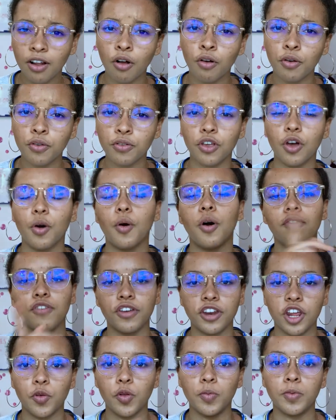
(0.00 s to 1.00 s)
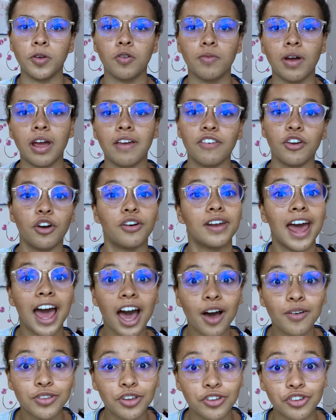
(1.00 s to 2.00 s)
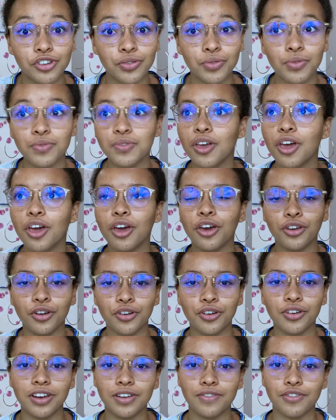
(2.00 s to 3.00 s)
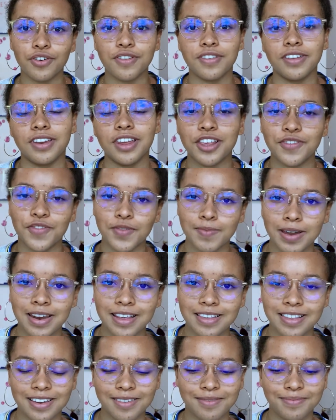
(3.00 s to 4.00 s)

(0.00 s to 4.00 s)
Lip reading: also a video will be arriving on how to choose your universities for medicine.